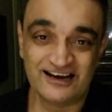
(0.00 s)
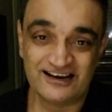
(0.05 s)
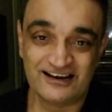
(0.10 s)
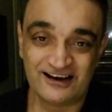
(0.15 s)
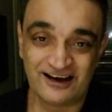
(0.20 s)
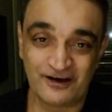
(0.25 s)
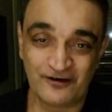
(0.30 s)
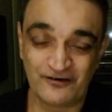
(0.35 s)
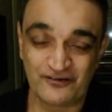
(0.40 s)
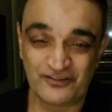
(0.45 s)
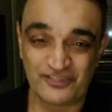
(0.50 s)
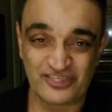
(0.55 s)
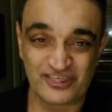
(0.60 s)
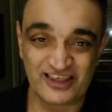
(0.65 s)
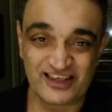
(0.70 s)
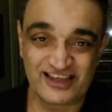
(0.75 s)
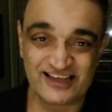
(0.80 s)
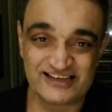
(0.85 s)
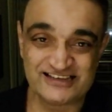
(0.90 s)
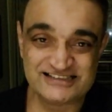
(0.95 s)
Now, the
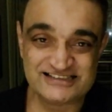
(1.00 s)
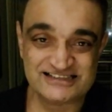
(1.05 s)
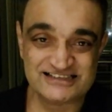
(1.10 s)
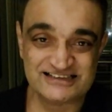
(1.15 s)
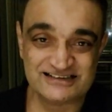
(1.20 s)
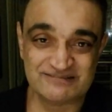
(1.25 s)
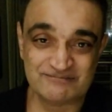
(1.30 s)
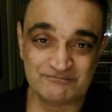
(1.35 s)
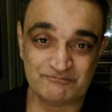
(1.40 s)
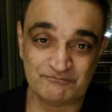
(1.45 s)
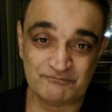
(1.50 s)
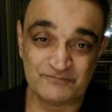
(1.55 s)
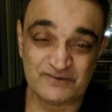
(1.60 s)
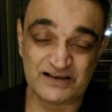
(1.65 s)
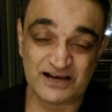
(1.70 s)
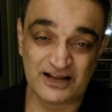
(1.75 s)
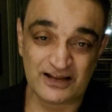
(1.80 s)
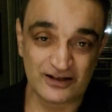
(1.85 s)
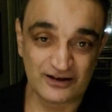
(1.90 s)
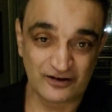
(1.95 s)
thing is, a
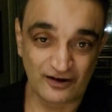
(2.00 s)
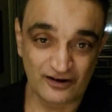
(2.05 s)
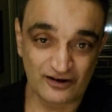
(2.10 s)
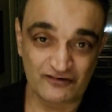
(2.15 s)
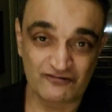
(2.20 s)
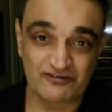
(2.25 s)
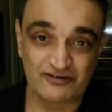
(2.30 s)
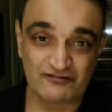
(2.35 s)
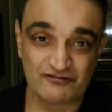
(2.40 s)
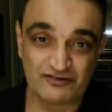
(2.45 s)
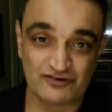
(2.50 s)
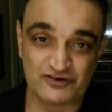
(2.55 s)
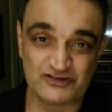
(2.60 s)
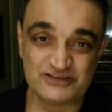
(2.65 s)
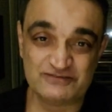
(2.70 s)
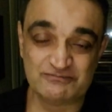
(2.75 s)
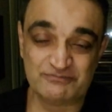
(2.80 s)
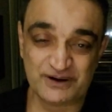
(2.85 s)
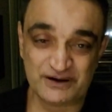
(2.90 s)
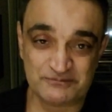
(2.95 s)
lot of
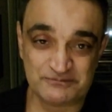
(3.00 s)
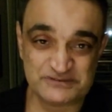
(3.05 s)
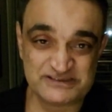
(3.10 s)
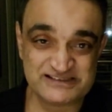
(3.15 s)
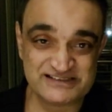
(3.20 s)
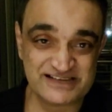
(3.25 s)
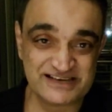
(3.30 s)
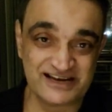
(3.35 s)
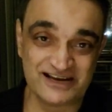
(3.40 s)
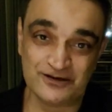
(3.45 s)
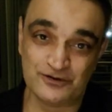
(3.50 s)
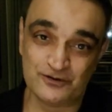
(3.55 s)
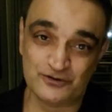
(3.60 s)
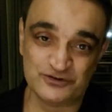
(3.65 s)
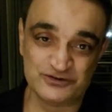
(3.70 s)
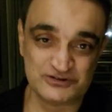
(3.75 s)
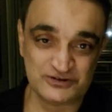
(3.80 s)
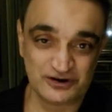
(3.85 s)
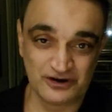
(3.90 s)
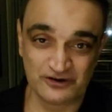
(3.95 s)
infusion pumps that are
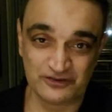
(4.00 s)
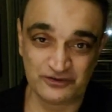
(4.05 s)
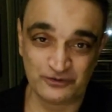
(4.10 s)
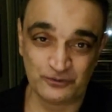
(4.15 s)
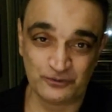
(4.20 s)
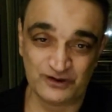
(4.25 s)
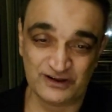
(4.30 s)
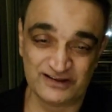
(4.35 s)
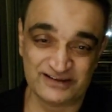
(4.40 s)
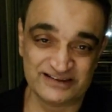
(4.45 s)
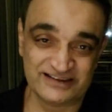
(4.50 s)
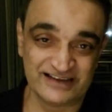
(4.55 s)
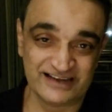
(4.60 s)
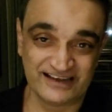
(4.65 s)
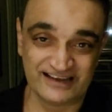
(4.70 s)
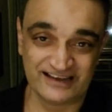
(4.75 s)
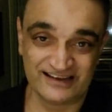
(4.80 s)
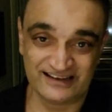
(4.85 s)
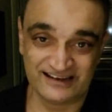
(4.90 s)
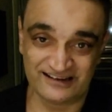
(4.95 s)
used throughout the world, like
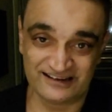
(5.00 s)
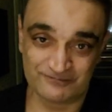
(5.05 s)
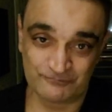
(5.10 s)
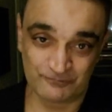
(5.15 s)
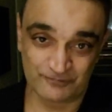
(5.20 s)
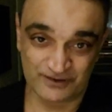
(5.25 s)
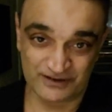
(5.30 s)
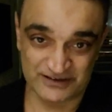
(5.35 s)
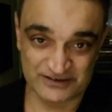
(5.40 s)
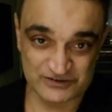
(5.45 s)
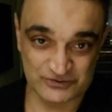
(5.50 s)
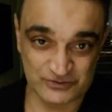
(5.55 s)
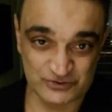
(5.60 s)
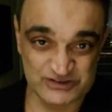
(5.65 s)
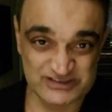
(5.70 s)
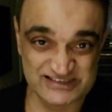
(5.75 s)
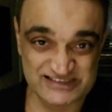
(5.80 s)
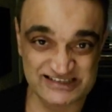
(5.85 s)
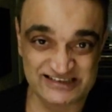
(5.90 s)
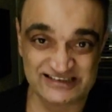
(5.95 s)
in
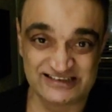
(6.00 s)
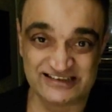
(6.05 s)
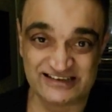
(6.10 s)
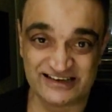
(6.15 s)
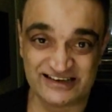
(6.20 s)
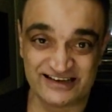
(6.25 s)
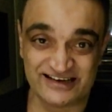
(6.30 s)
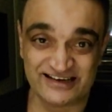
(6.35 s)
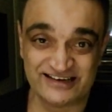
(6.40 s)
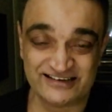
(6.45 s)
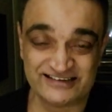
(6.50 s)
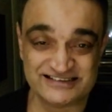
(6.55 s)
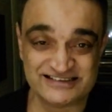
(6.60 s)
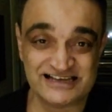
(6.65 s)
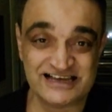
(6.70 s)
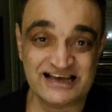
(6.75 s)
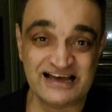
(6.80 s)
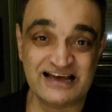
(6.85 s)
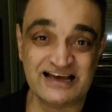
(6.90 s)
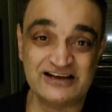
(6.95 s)
resource stricken areas,
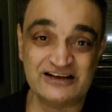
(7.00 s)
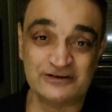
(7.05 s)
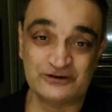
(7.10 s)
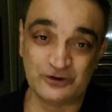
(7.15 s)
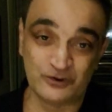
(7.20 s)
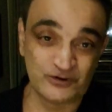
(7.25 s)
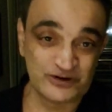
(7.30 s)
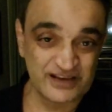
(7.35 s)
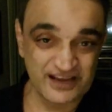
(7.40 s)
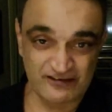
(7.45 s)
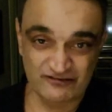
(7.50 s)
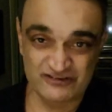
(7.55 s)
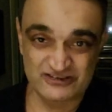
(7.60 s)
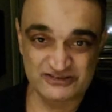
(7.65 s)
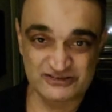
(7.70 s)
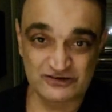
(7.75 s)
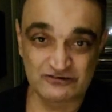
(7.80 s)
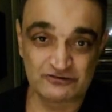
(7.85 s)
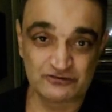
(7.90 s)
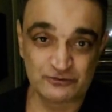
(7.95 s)
don't have a
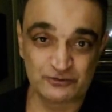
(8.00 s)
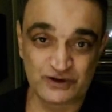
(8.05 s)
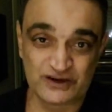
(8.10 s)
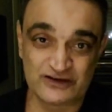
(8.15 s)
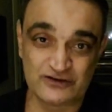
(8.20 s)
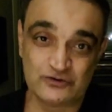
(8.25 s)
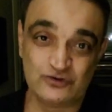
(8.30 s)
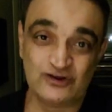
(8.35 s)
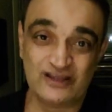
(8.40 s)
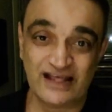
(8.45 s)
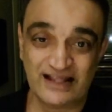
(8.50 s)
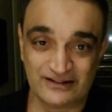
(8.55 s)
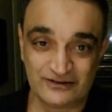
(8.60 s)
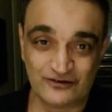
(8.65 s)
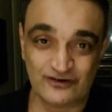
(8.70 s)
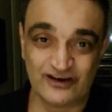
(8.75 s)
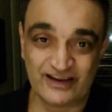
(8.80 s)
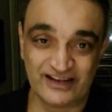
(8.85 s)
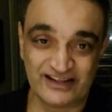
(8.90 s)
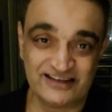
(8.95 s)
software to
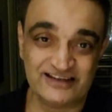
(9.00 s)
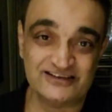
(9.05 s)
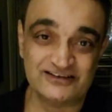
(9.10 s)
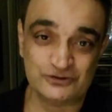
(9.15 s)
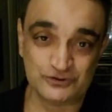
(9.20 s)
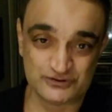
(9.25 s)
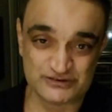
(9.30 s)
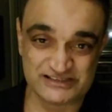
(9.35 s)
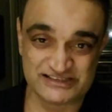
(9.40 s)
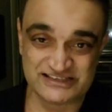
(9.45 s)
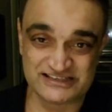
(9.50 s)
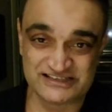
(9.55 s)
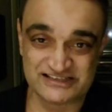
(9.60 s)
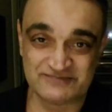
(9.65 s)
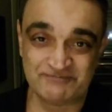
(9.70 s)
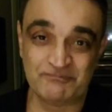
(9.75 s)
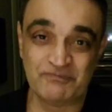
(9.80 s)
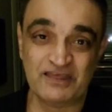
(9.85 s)
calculate the dosage.